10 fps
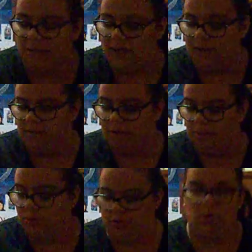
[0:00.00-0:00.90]
And the
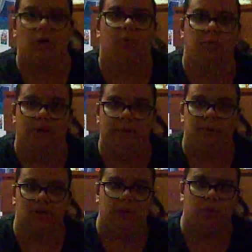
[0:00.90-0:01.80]
most notable one,
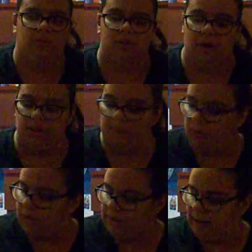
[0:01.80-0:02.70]
which I will be talking about
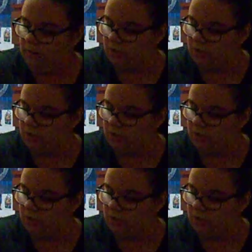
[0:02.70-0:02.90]
right now,